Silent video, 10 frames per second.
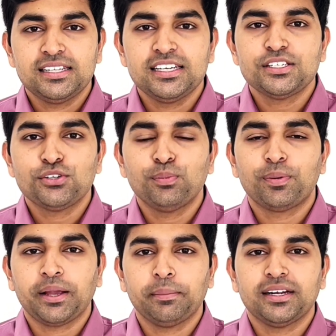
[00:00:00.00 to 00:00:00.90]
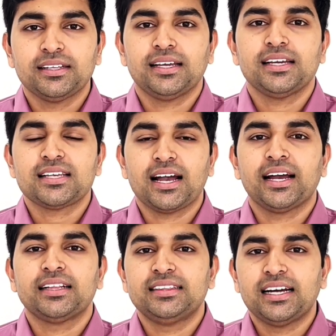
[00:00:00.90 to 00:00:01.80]
these two primary things,
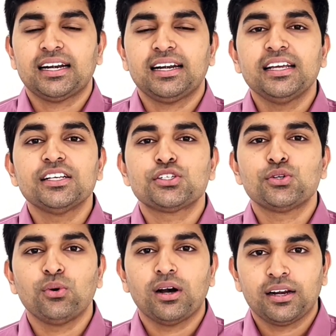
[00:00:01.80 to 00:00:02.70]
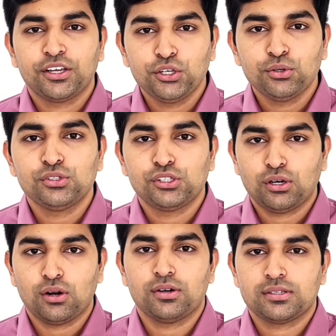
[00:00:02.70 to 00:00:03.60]
and that leads to a huge
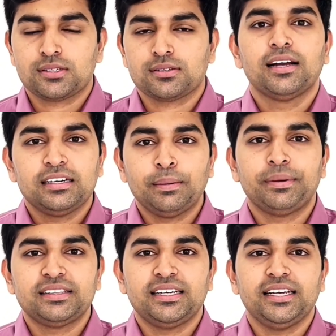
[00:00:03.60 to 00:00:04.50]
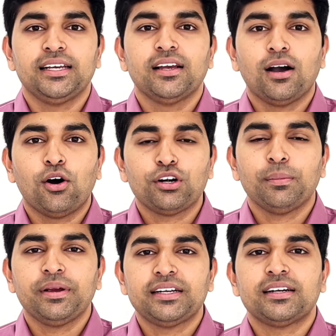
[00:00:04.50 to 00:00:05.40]
loss. Number 3.
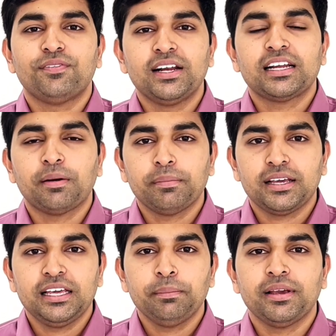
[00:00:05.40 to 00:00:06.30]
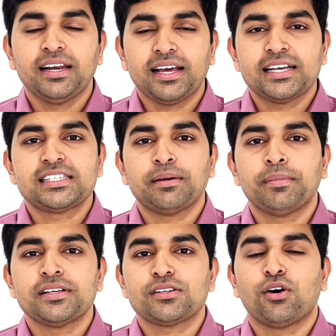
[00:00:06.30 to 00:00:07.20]
Automated welcome email,
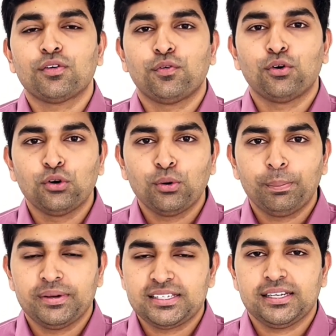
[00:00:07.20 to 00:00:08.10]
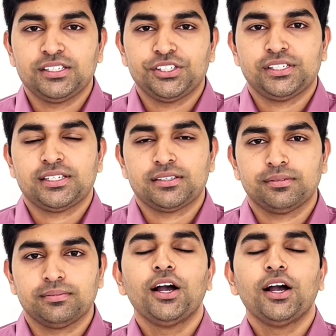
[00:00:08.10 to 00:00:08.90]
SMS or follow-up messages.